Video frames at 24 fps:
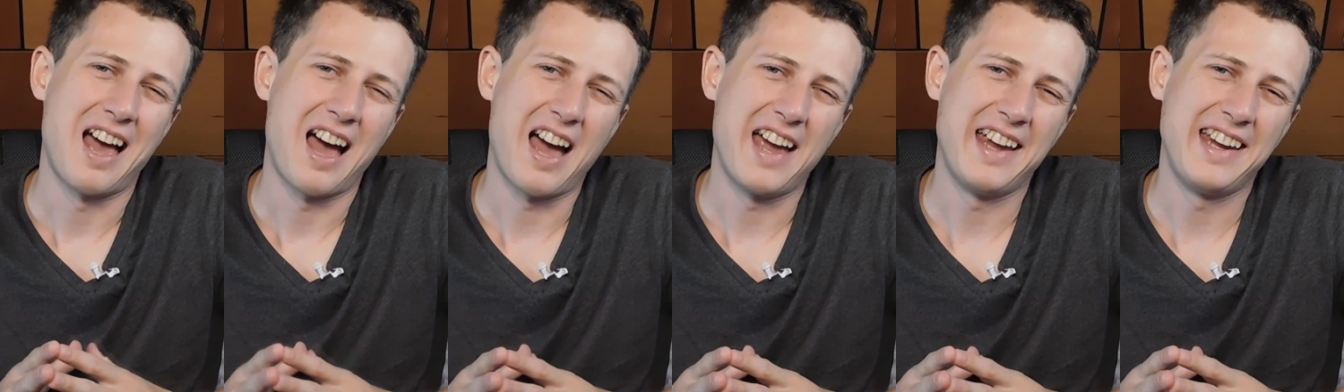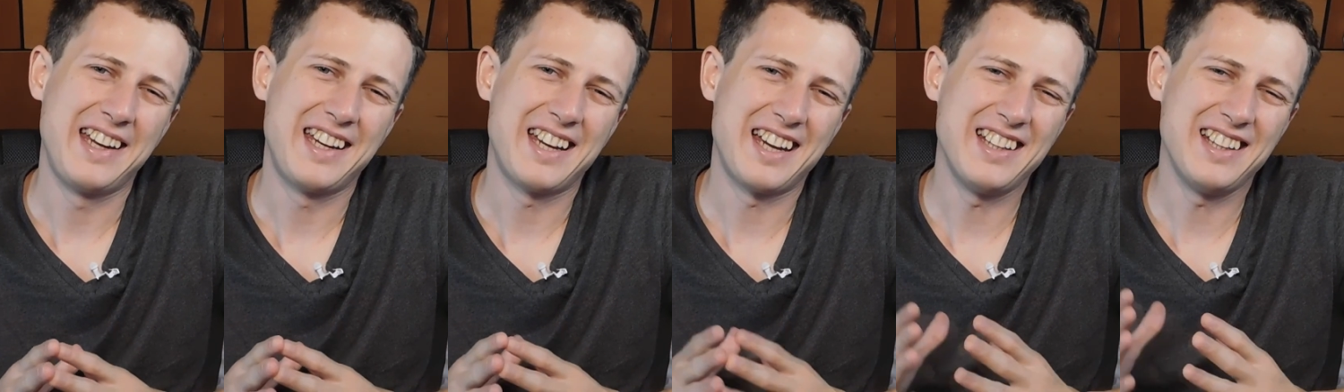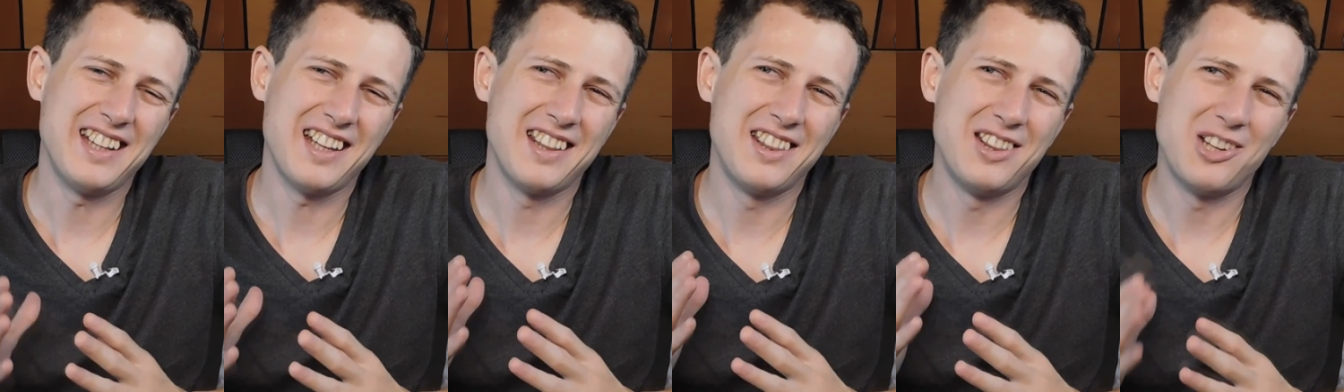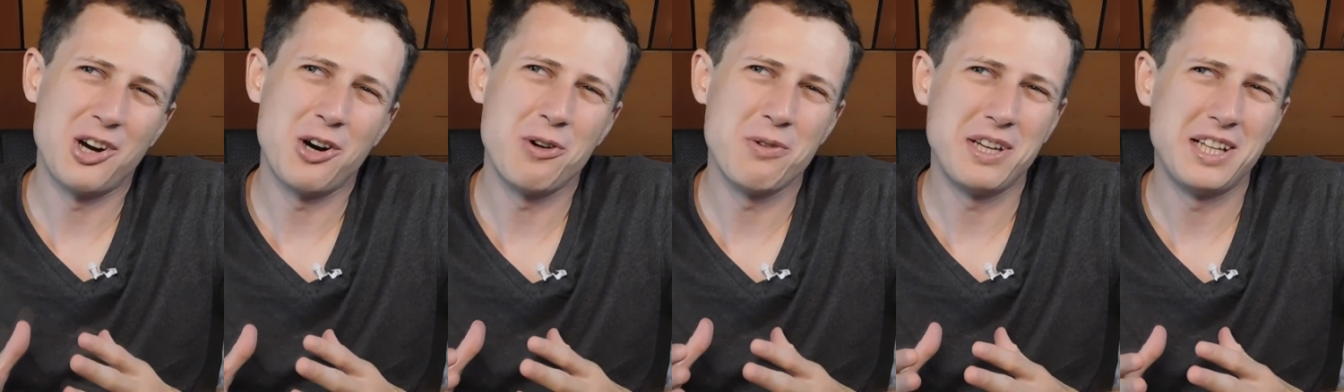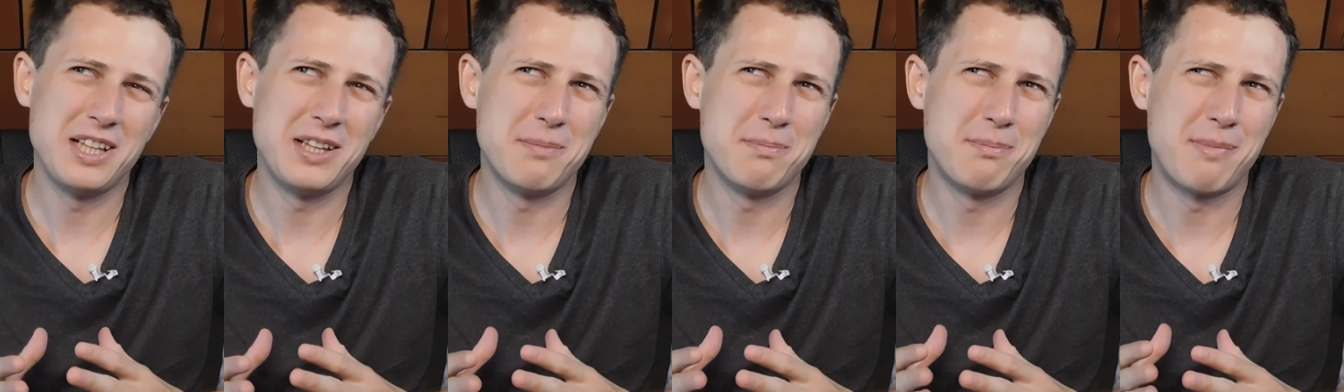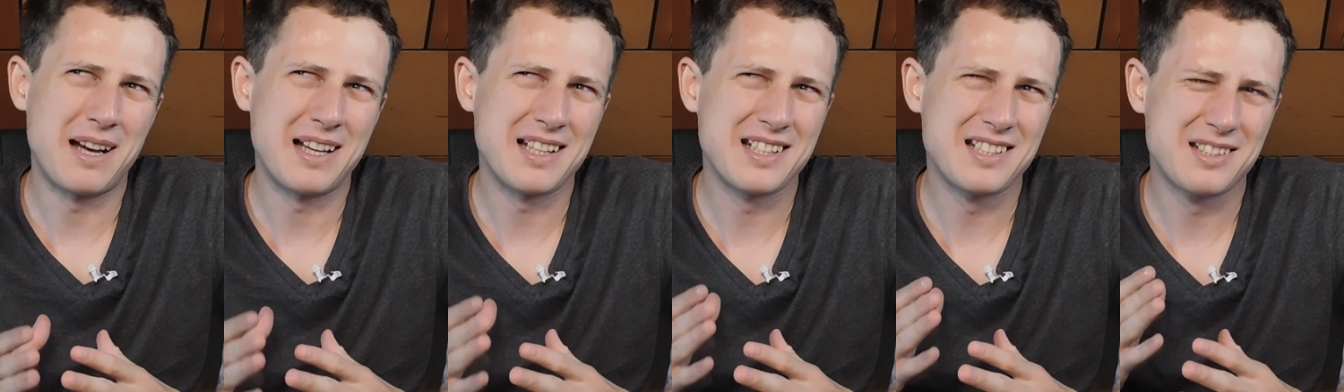I kinda know it
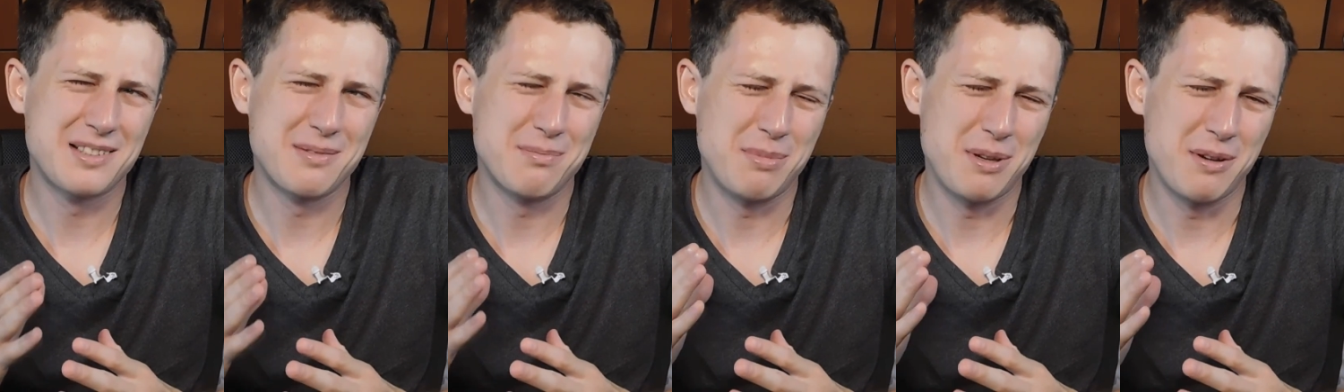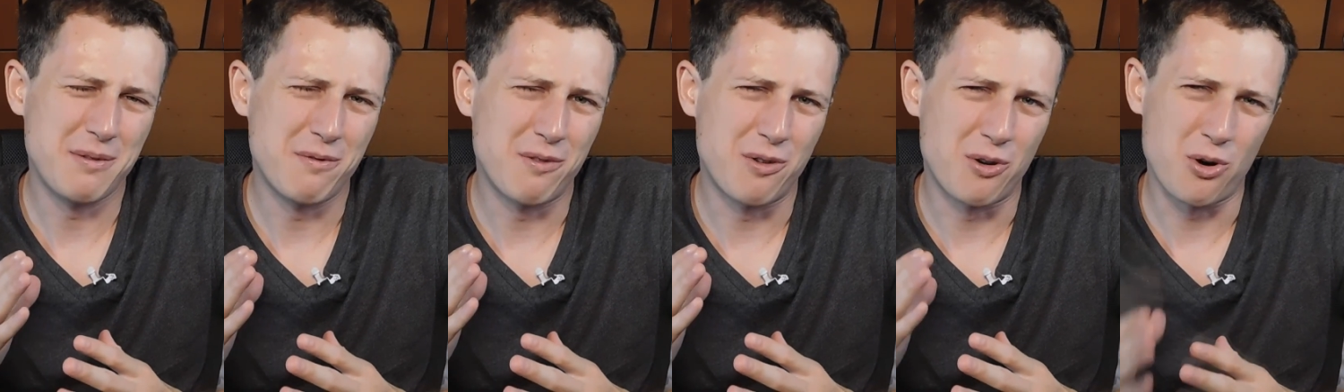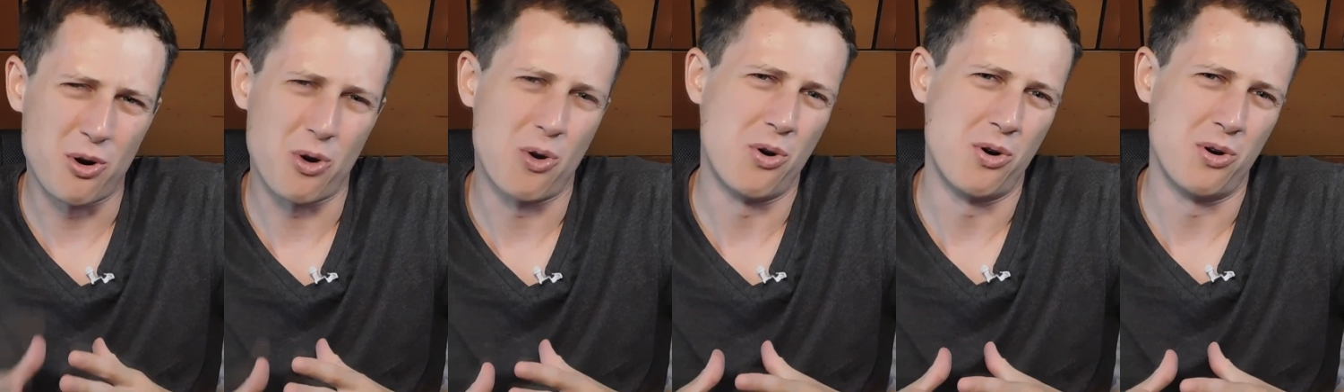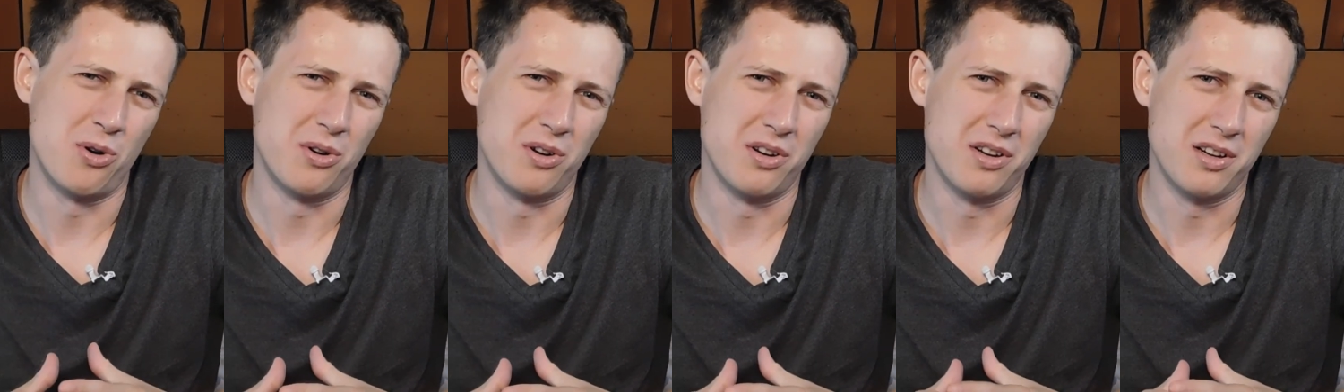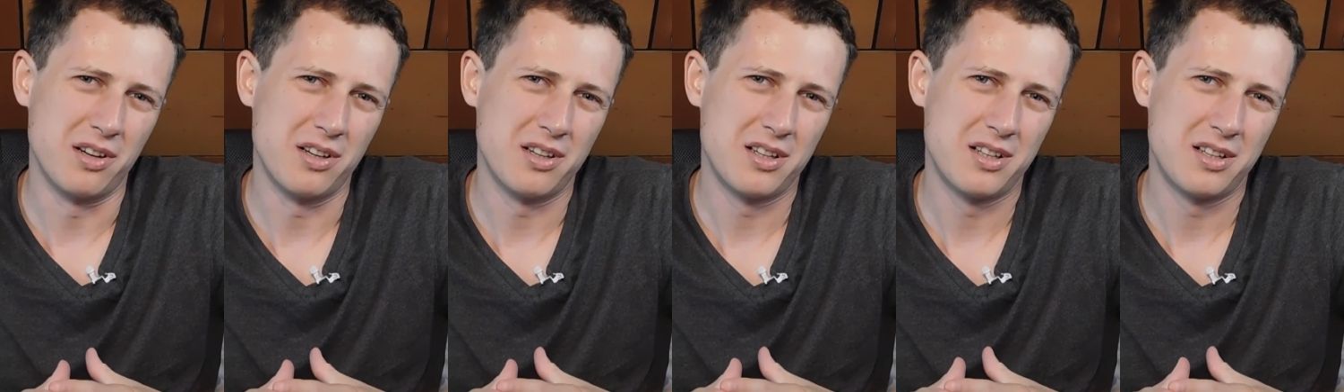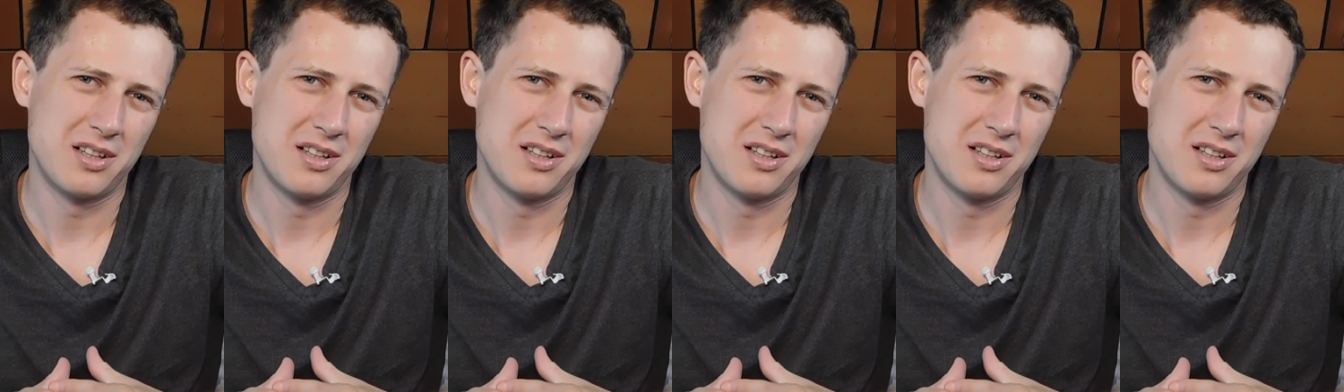must be wrong,